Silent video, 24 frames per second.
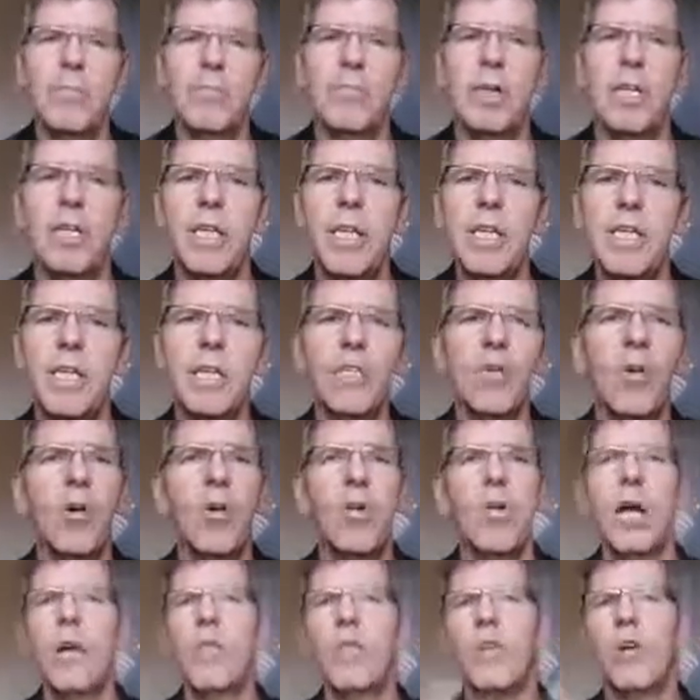But this is
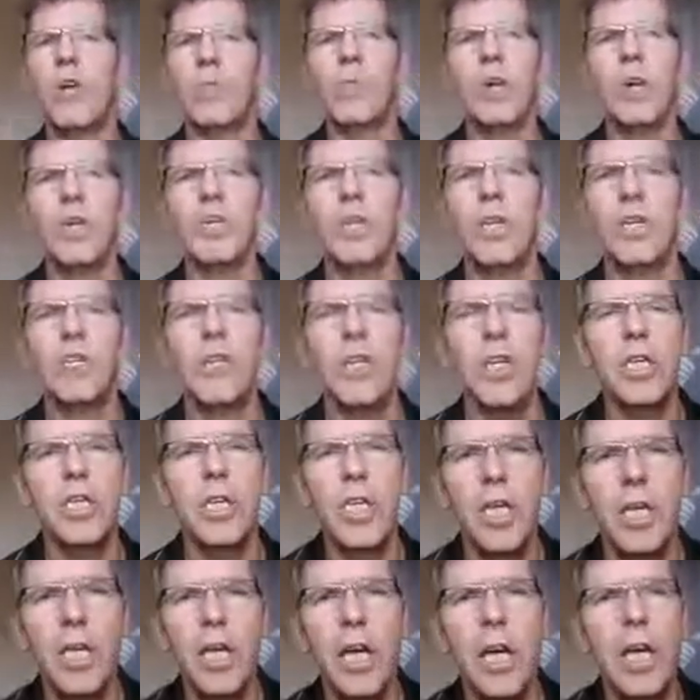all I've got about the
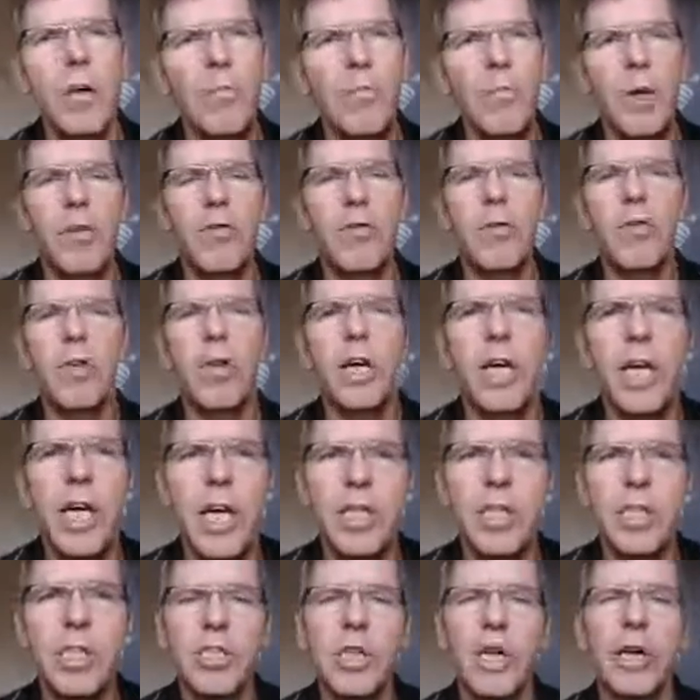strategic, impactful
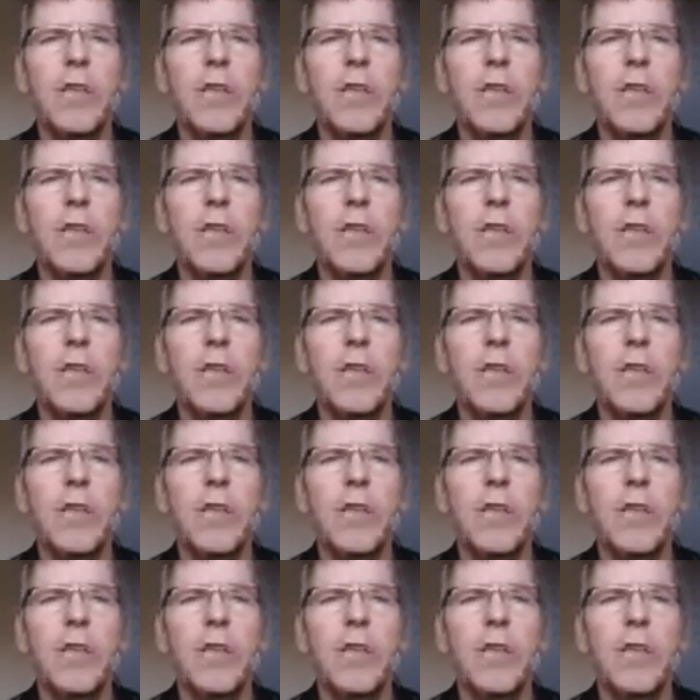connections.